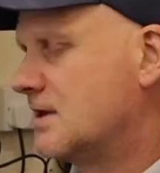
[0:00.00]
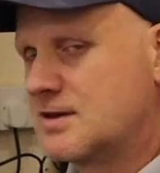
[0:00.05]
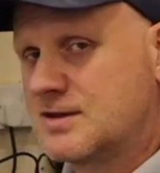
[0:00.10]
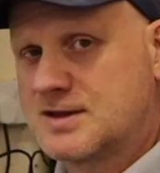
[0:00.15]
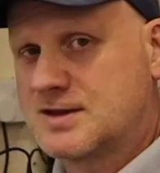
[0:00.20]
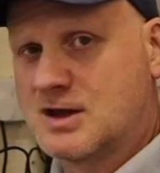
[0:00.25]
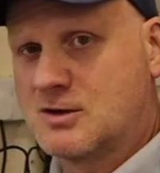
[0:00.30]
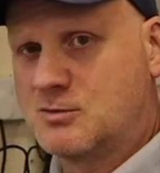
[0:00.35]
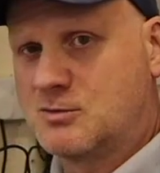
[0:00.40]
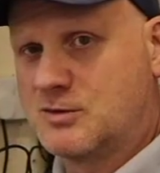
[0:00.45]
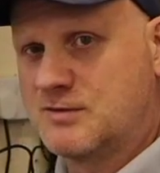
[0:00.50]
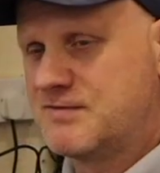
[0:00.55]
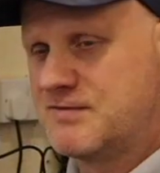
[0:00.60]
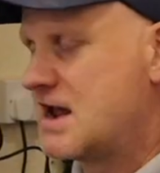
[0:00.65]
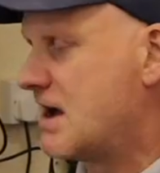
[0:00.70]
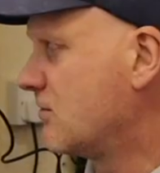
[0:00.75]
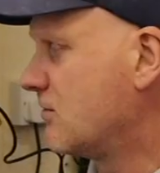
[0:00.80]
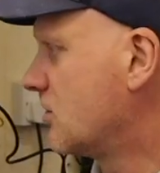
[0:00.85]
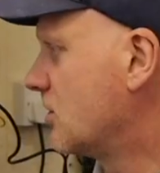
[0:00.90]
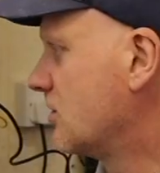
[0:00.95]
So we've
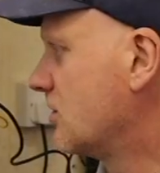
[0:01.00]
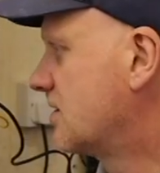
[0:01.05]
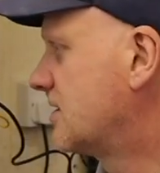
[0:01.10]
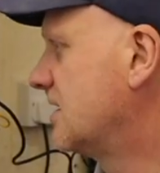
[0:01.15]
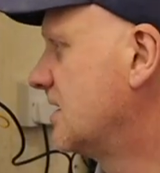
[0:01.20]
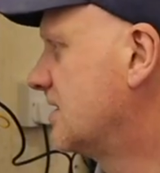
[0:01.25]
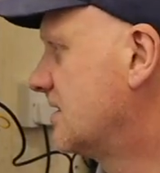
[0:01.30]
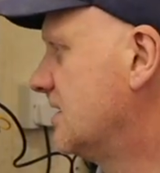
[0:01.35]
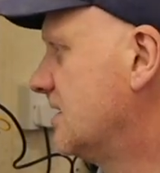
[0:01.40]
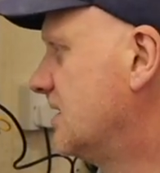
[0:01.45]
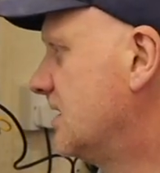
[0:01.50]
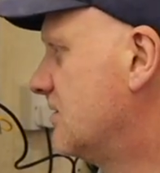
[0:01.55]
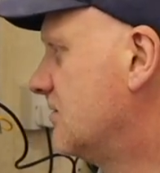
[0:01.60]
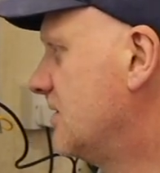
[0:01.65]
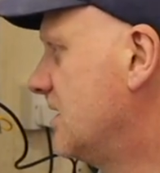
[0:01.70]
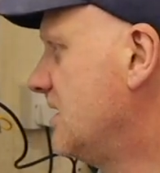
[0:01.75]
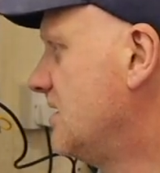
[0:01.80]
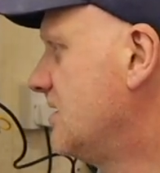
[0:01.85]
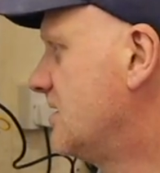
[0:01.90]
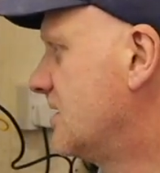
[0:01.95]
now got 60
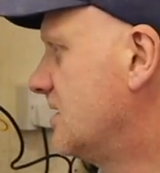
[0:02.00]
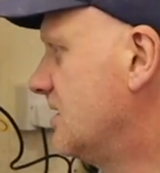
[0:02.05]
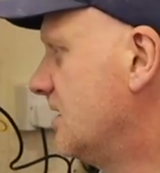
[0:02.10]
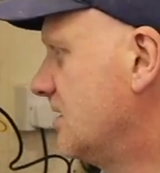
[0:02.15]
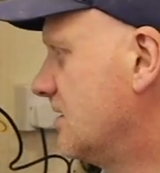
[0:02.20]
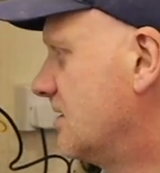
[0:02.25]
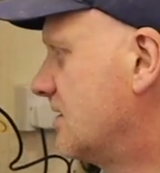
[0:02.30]
degrees and